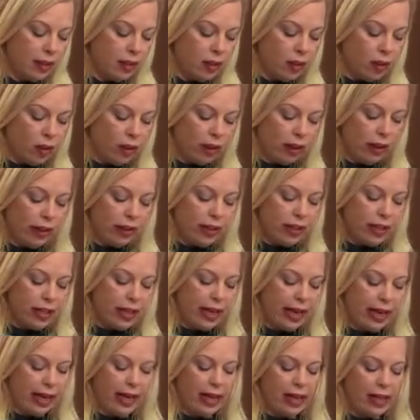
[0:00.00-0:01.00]
Earlier
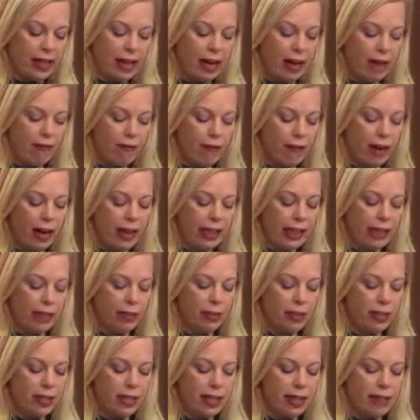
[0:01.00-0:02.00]
today, I finally
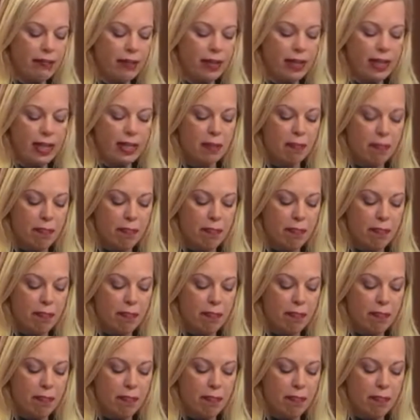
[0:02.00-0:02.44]
received this